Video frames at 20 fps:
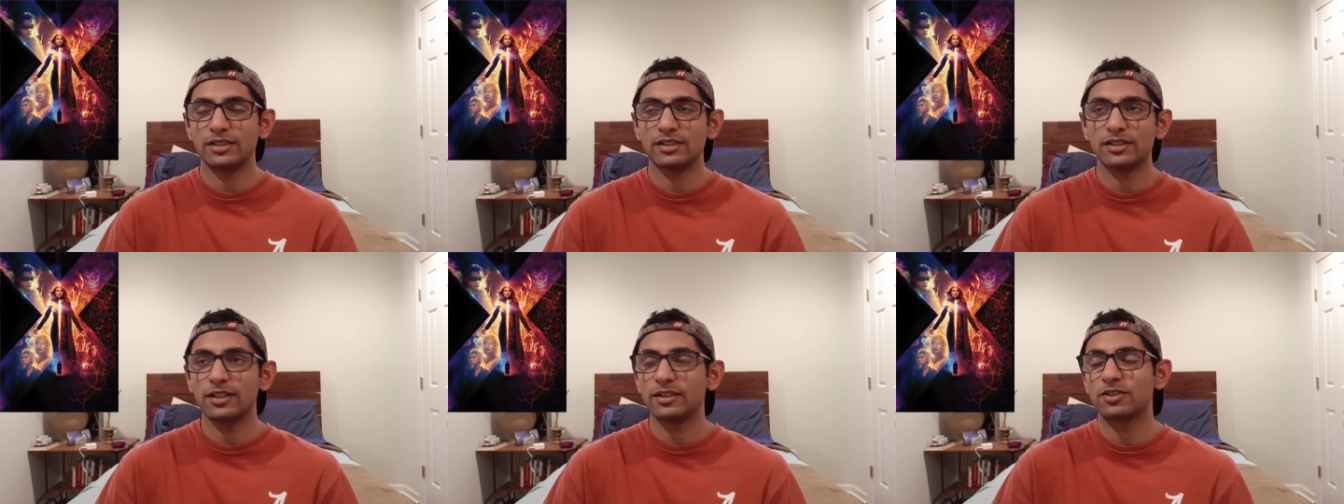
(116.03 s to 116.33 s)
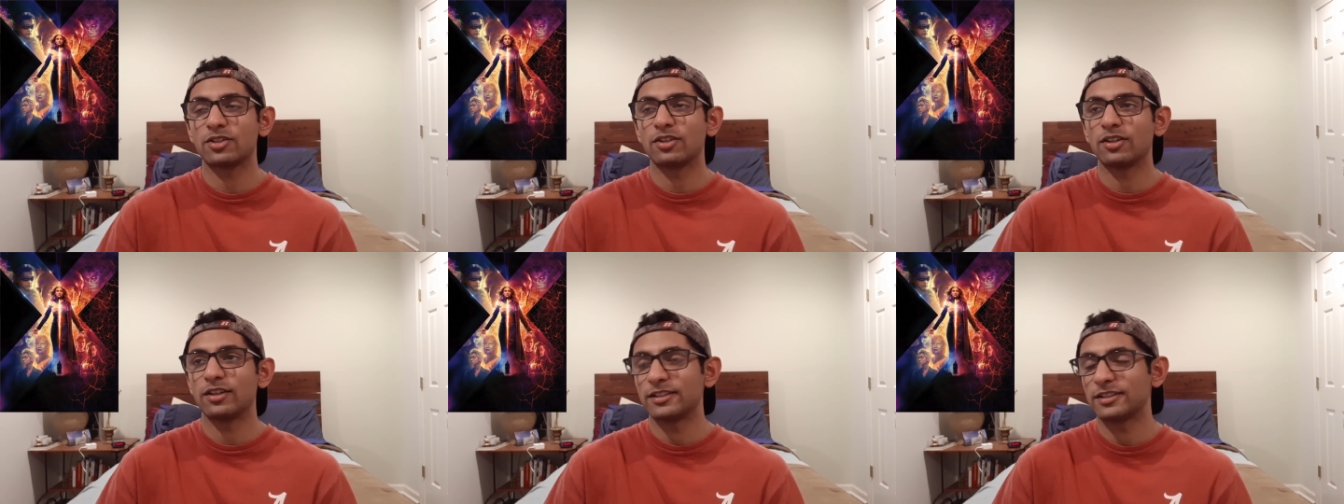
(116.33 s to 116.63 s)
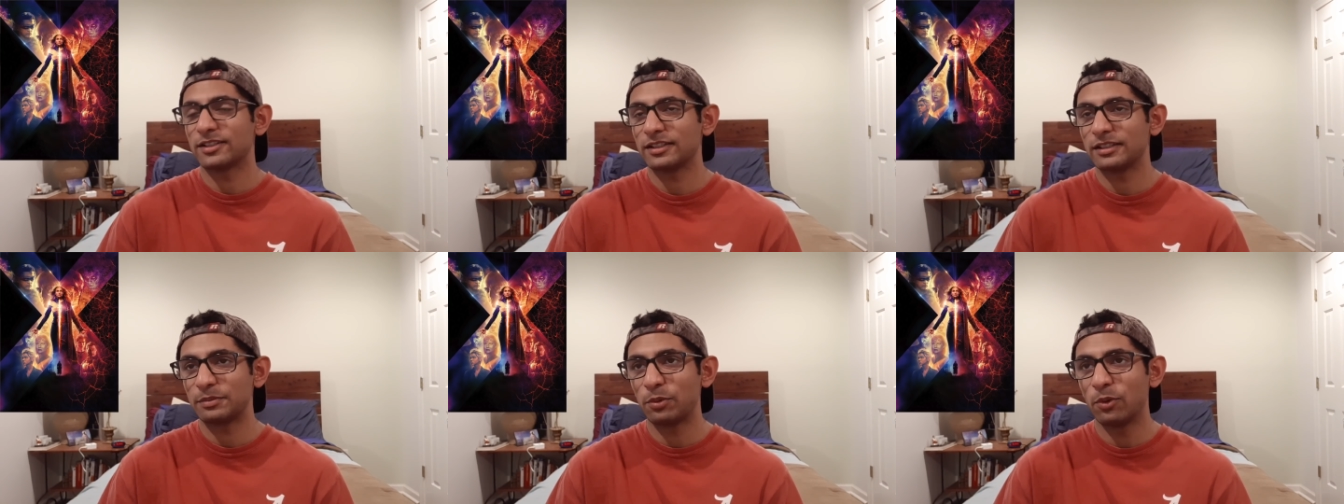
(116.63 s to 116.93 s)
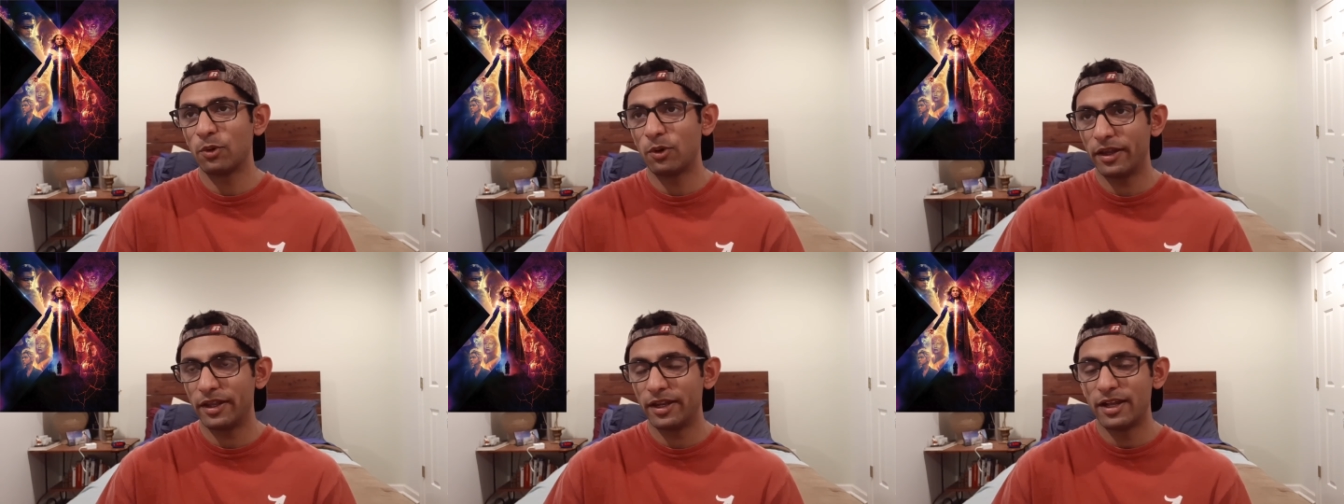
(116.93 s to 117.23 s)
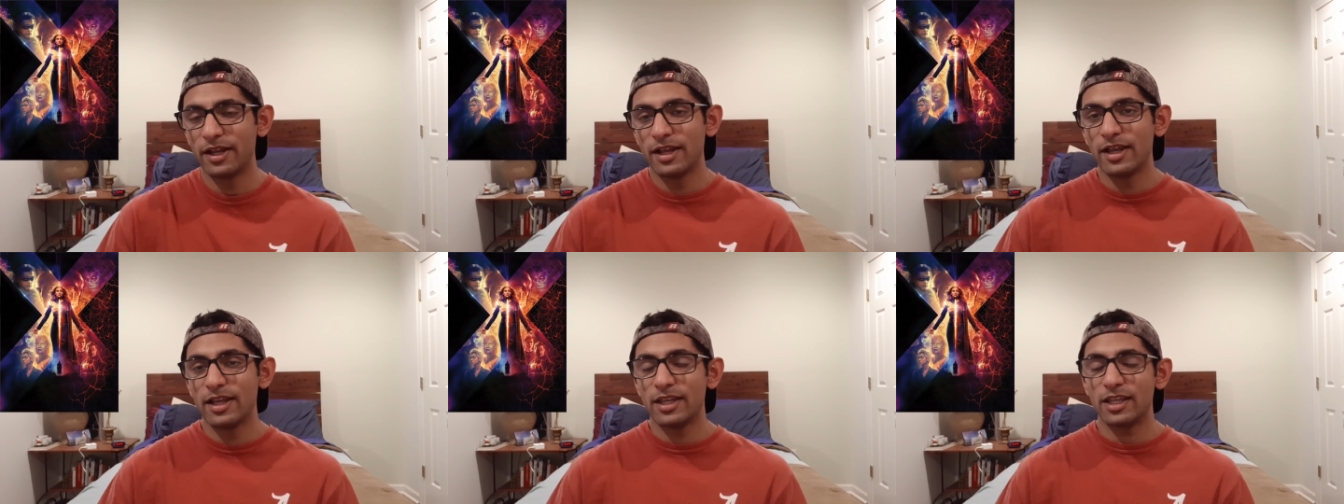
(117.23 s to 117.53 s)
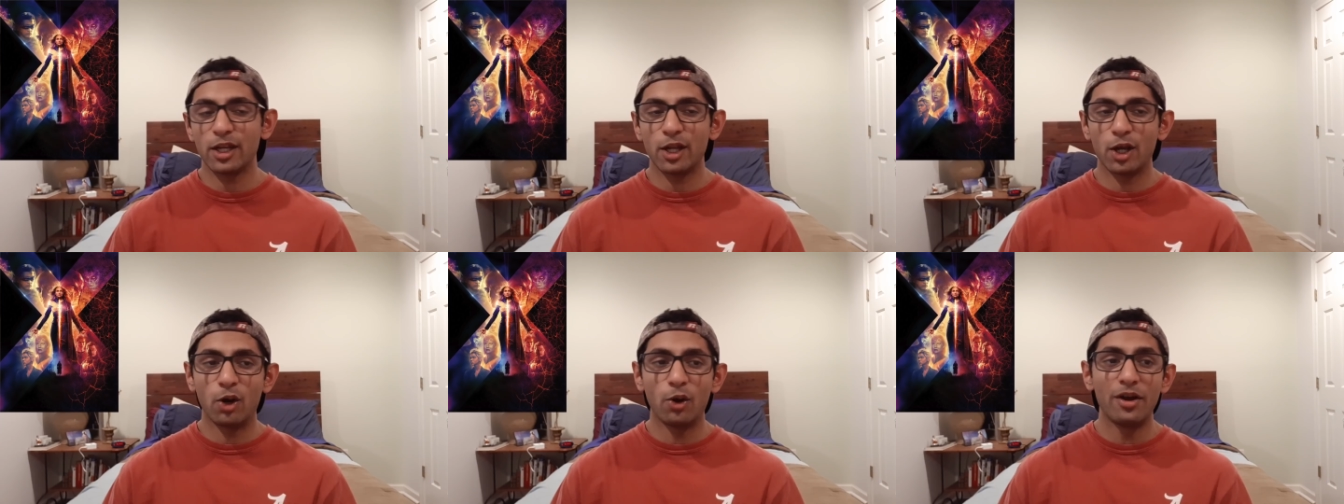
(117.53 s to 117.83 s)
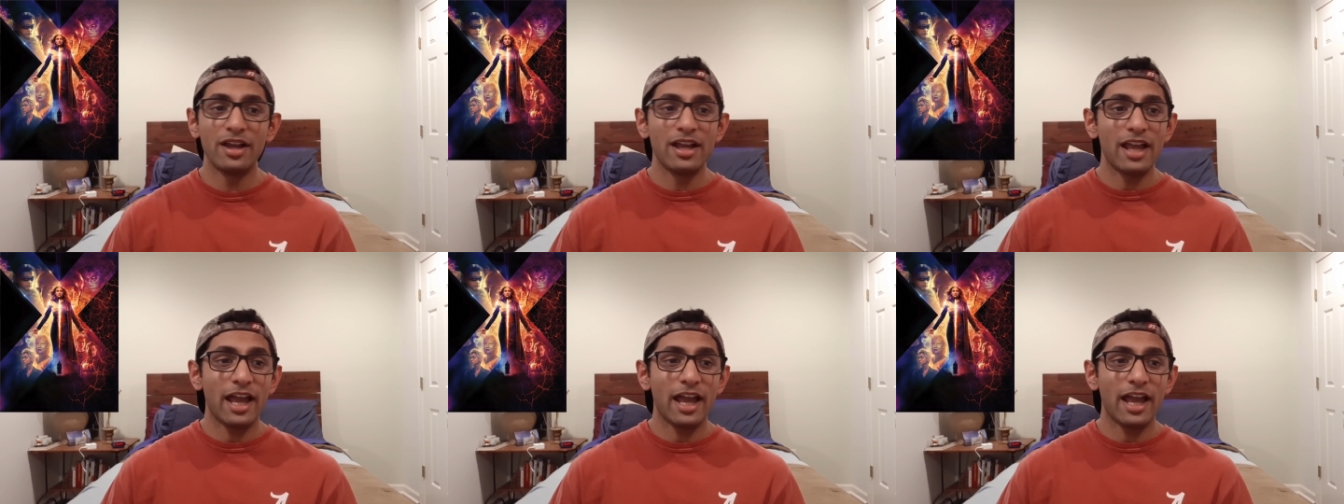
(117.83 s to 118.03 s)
essentially to this point, you know,